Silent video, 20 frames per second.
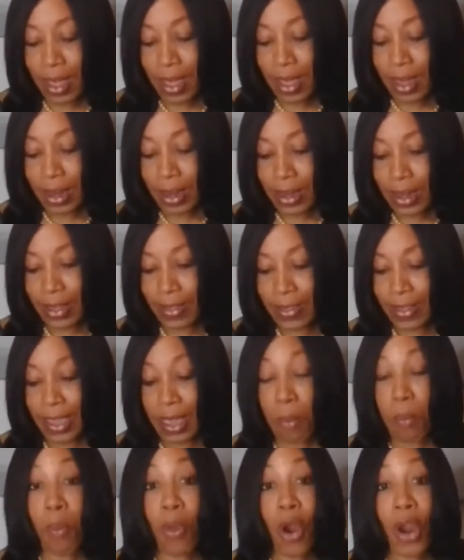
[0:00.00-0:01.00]
Let's see,
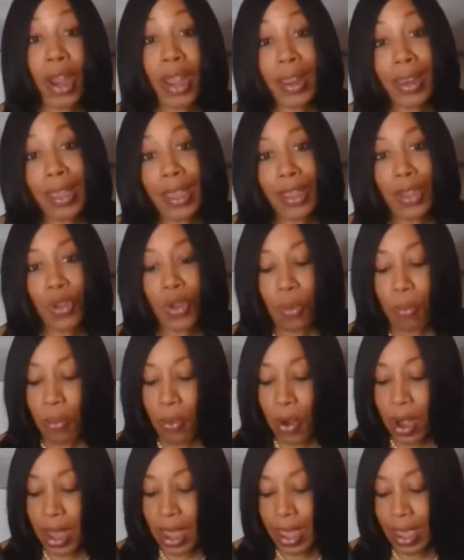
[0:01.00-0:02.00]
marketing your
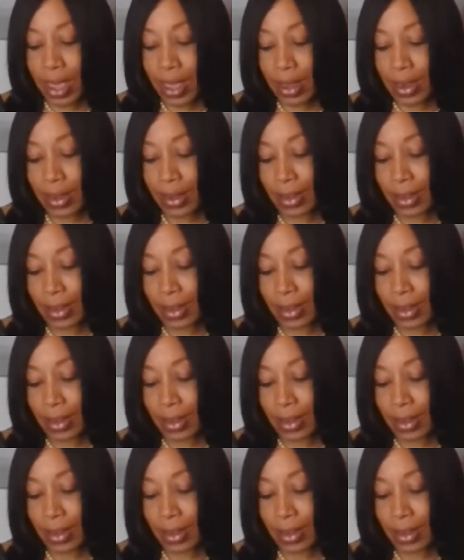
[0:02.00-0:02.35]
brand.